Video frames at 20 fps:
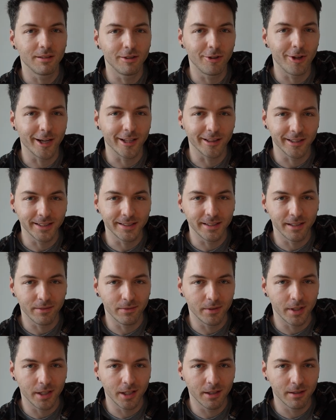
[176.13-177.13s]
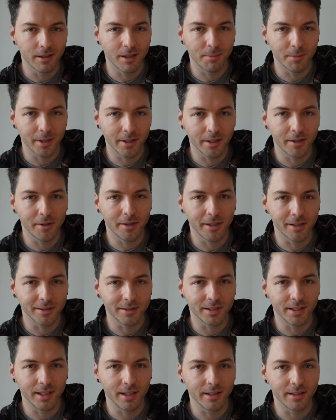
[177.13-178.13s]
like this evening, I'm gonna go to
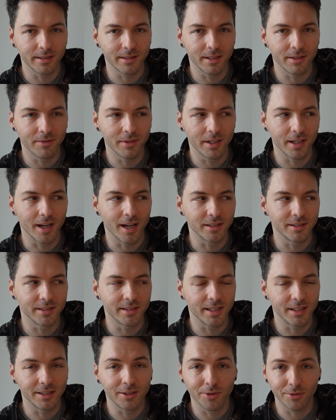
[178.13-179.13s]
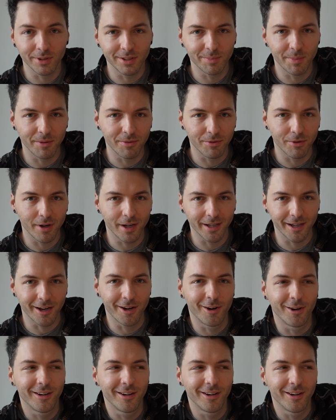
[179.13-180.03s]
Helsinki this evening. I just had to do this before I go.